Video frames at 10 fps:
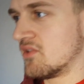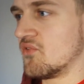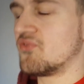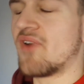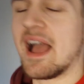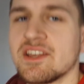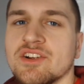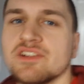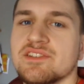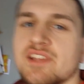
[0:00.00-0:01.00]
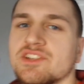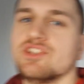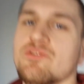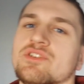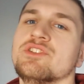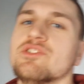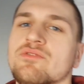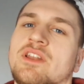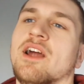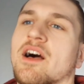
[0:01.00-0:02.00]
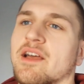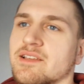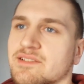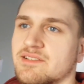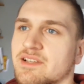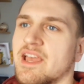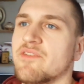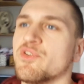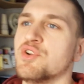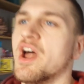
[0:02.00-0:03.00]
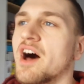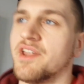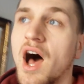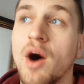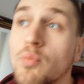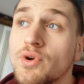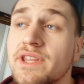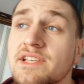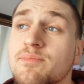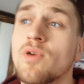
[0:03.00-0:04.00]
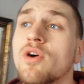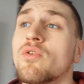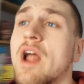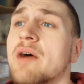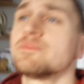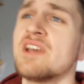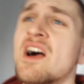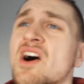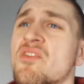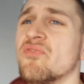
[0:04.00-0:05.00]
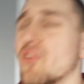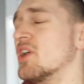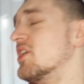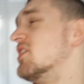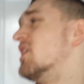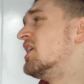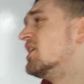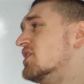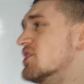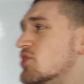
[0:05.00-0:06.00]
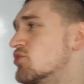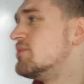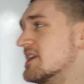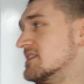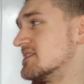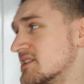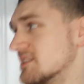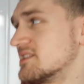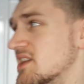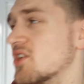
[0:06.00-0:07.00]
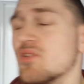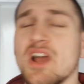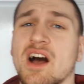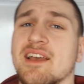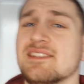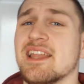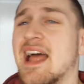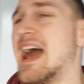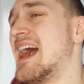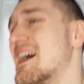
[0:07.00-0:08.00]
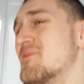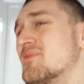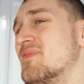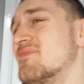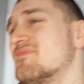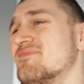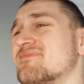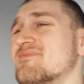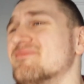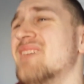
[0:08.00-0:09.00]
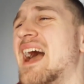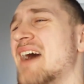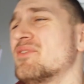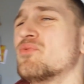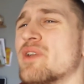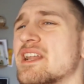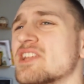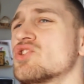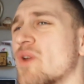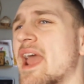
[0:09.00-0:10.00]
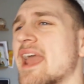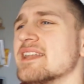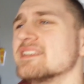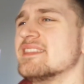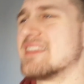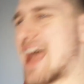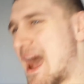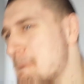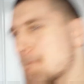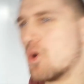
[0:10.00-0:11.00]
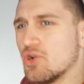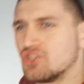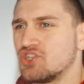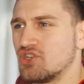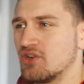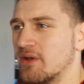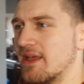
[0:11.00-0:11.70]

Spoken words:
Factors that you can utilize if you're not on one of these programs for newbies. So guys that haven't really trained that much.